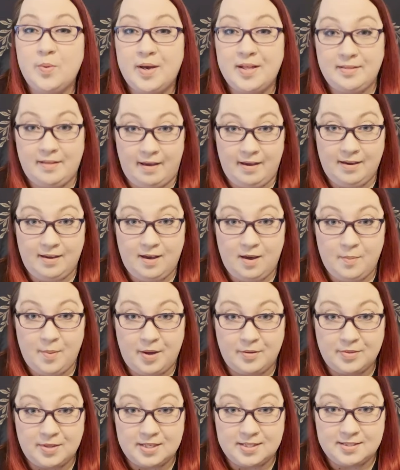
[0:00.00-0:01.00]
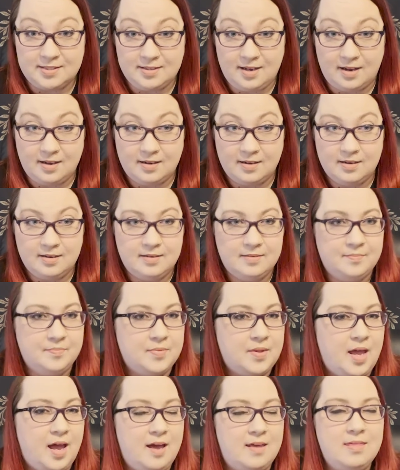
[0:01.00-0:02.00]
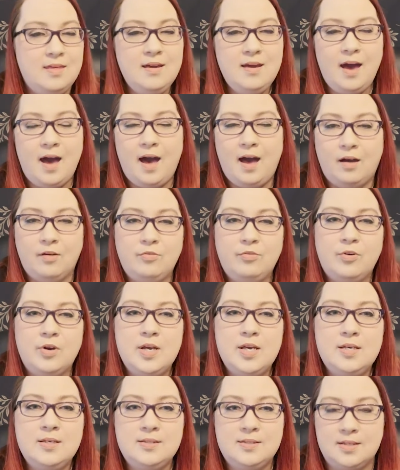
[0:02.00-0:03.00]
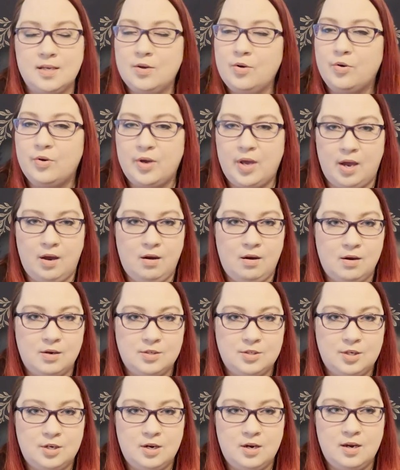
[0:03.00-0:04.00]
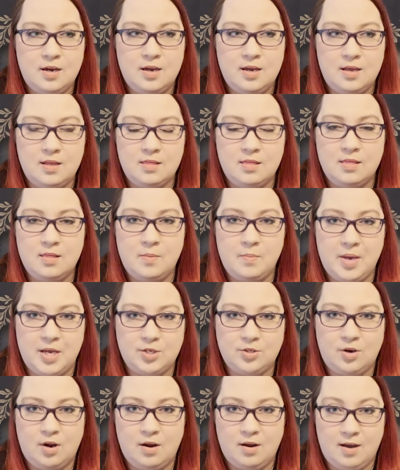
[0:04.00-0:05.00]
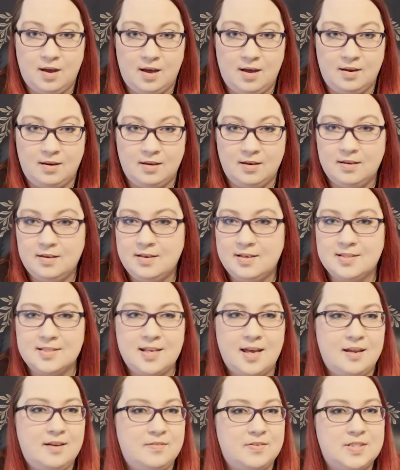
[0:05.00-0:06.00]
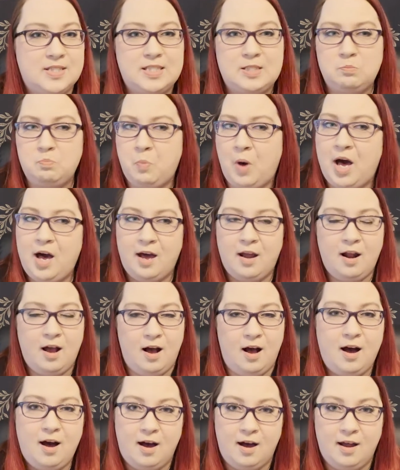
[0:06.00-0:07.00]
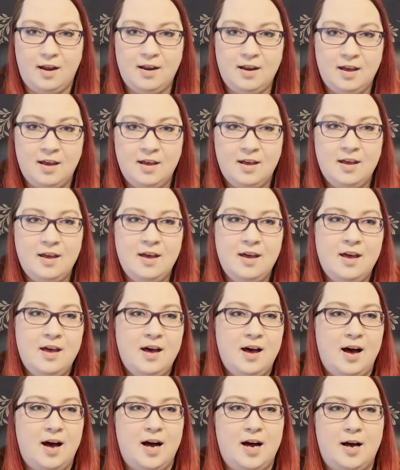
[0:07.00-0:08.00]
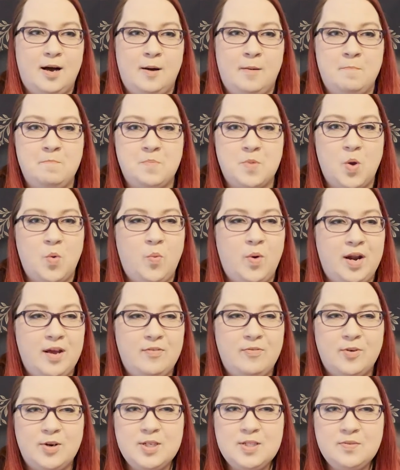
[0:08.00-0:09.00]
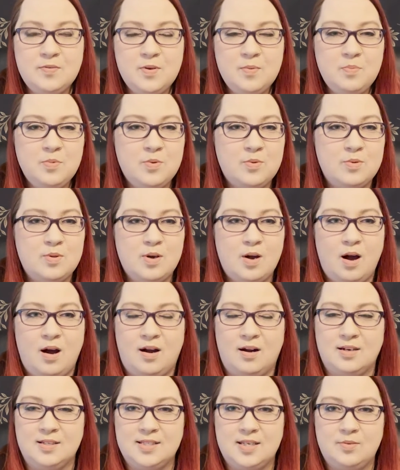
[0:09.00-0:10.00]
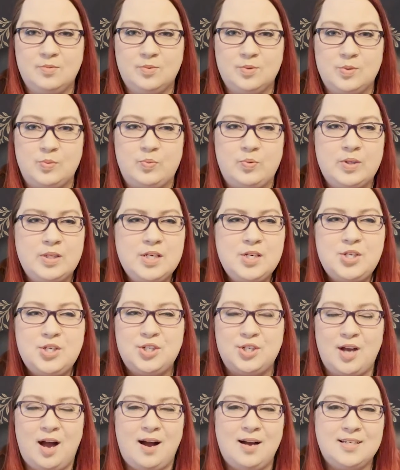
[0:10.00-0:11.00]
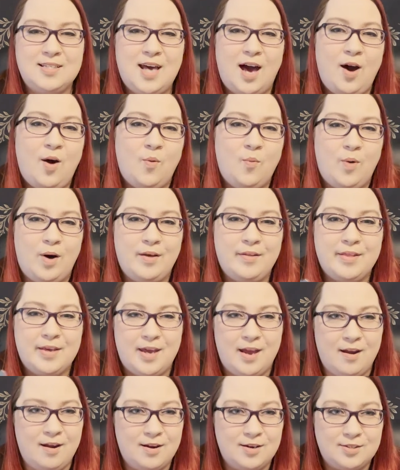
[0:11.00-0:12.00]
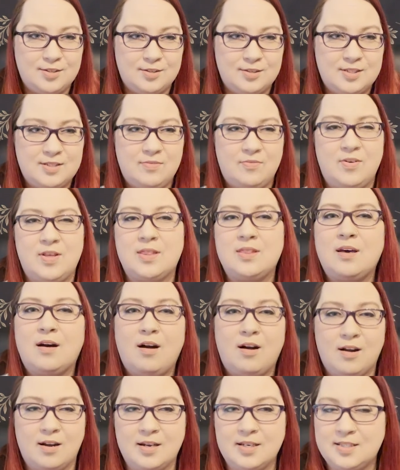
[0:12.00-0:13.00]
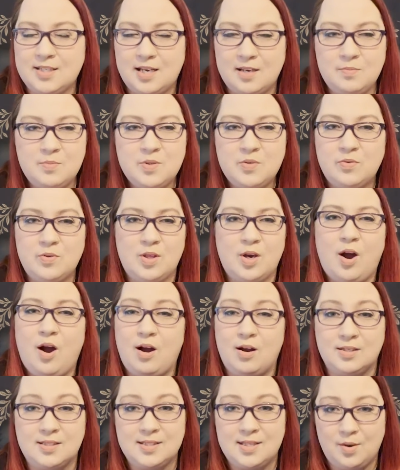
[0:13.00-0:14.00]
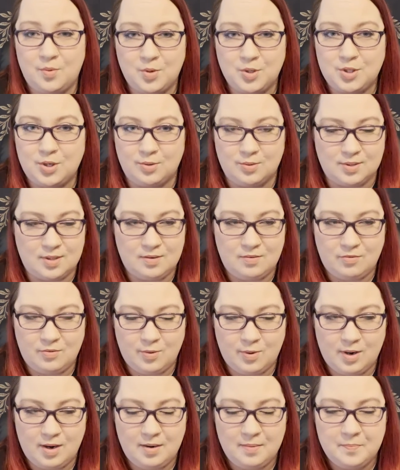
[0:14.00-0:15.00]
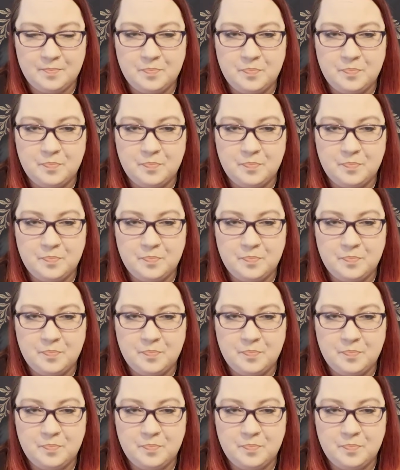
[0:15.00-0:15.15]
I like about this deck? I think every single character in the Major Arcana is kind of spot on. When I first flipped through the cards, I was really shocked how well the characters fit the archetypes for the cards they were chosen for.